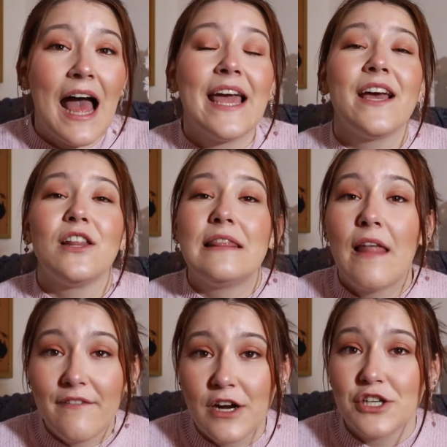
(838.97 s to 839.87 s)
I
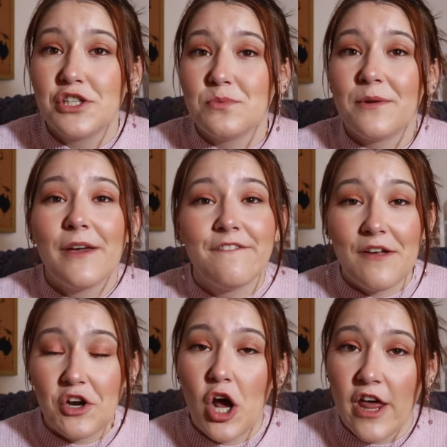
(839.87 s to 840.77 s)
love her. She's one of my
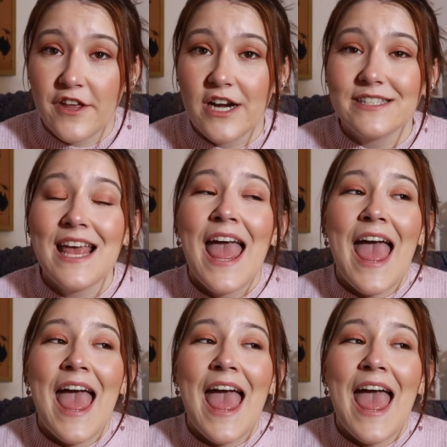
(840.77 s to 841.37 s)
favorite authors,